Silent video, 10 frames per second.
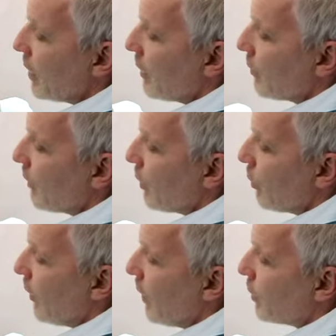to fit
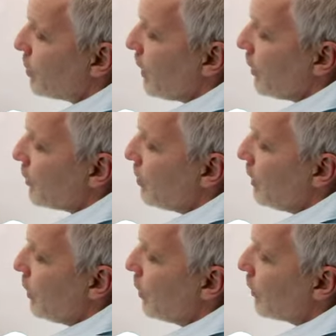with this piece
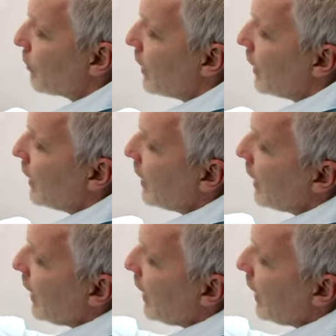beautifully